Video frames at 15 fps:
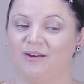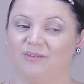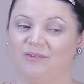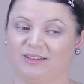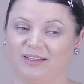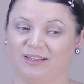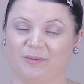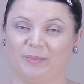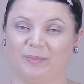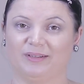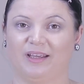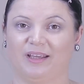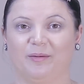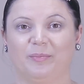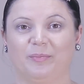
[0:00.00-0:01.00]
What
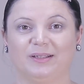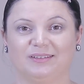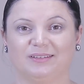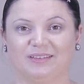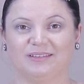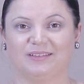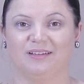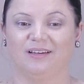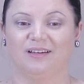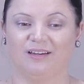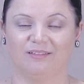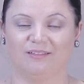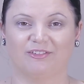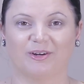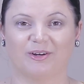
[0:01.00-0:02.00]
happened, happened.
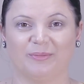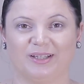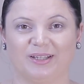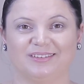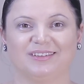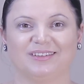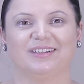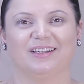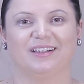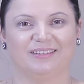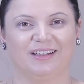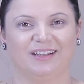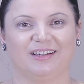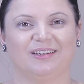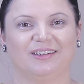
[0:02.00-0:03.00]
Learn from it
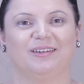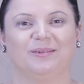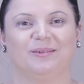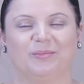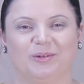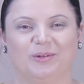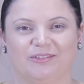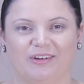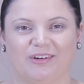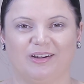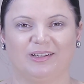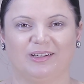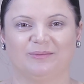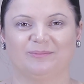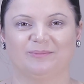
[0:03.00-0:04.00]
and then move on.